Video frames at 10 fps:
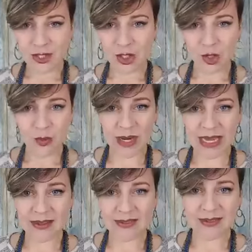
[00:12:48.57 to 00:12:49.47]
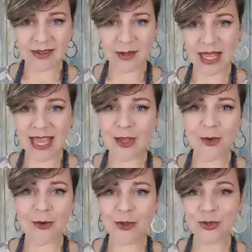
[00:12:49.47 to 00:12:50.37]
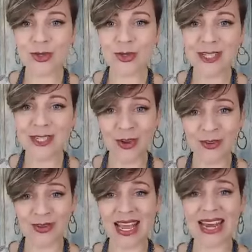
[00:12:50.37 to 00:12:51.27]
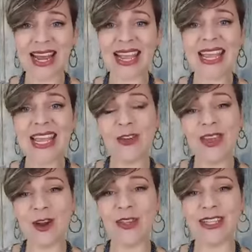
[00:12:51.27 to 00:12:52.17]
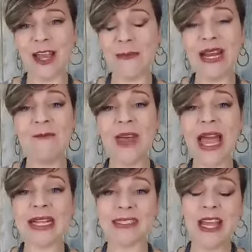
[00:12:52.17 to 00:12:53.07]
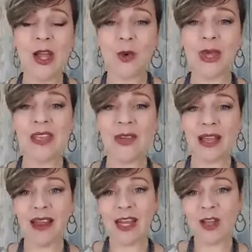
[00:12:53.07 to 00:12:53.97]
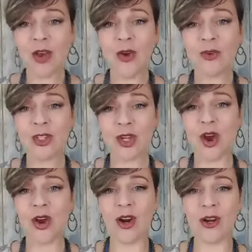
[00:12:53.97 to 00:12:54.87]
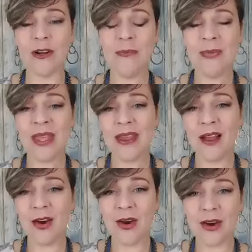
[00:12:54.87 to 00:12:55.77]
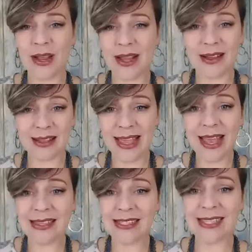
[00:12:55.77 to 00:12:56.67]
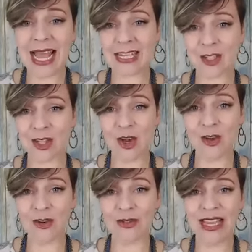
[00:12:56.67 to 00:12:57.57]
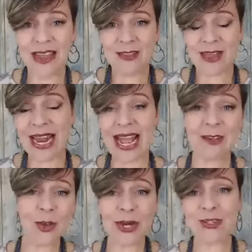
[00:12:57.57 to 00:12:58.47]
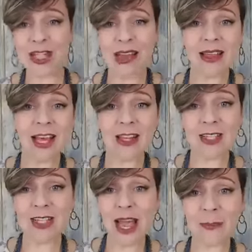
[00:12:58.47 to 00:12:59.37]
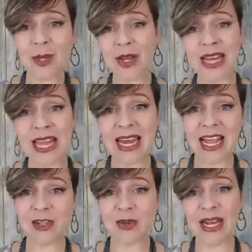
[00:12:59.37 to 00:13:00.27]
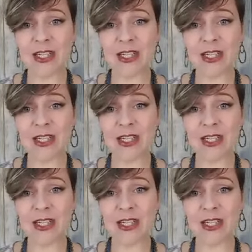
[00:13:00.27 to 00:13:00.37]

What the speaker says: the jewelry. Okay, you truly don't. And I hear that all the time. And in fact, we even kind of coach our guests at shows that, hey, if you wear a solid colored top, you're going to get extra